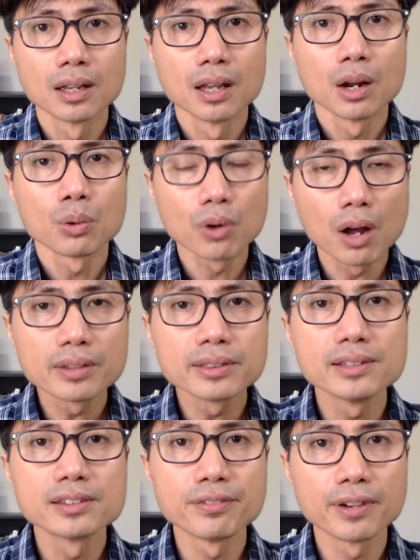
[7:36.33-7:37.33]
Roth
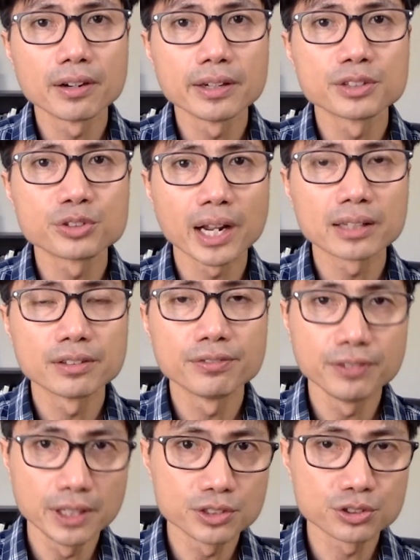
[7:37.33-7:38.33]
is a very attractive
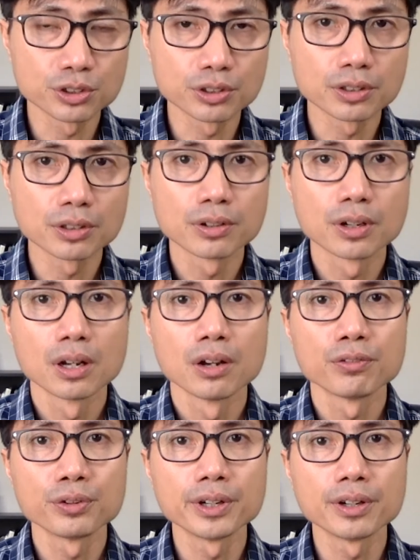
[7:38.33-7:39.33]
feature
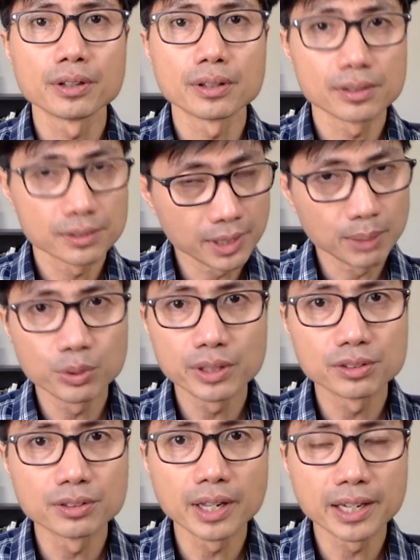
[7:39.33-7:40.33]
for the same
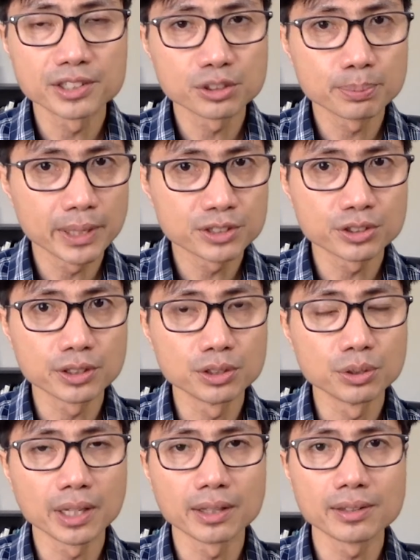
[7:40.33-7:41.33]
reason that I just mentioned.
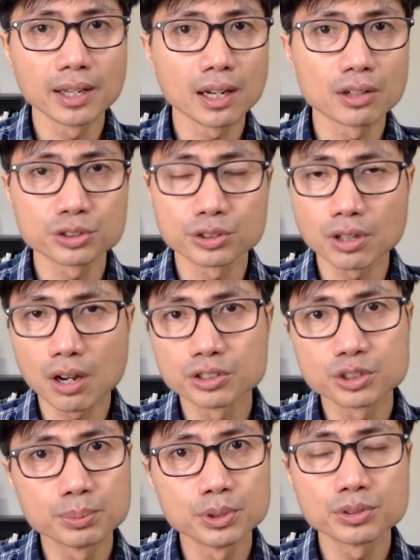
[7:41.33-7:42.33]
You can take out your
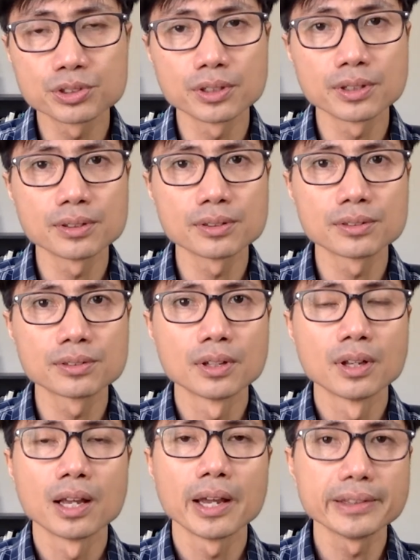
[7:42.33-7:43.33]
contributions
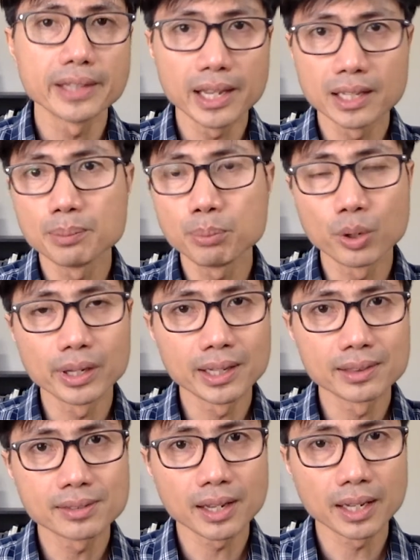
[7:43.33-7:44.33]
at any point
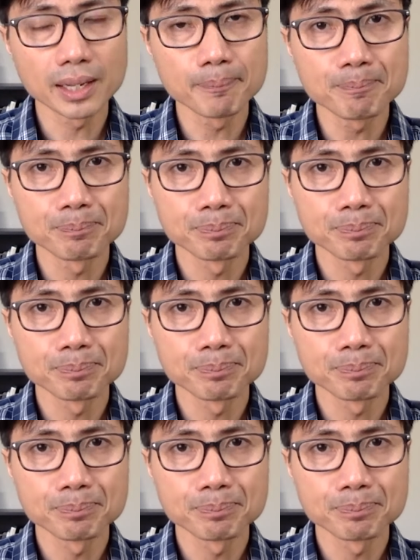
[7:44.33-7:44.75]
in time